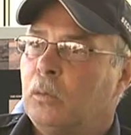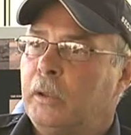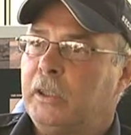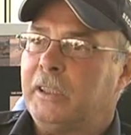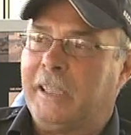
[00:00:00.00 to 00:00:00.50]

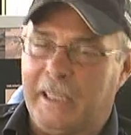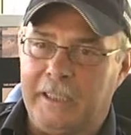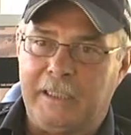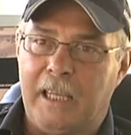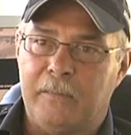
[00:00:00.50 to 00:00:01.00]
We get
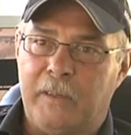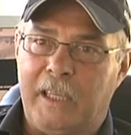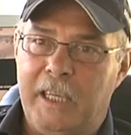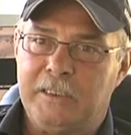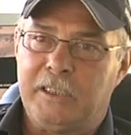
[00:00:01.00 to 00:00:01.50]

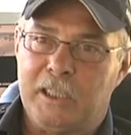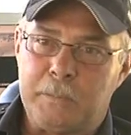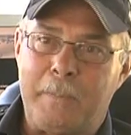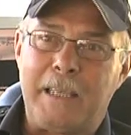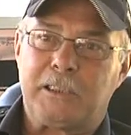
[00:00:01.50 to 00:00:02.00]
identification as
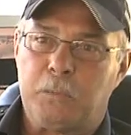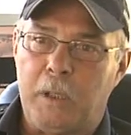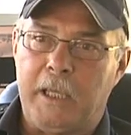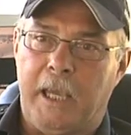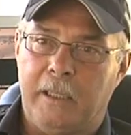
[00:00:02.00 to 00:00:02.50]
best
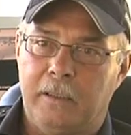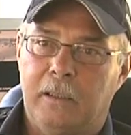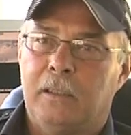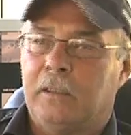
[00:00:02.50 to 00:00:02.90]
we can,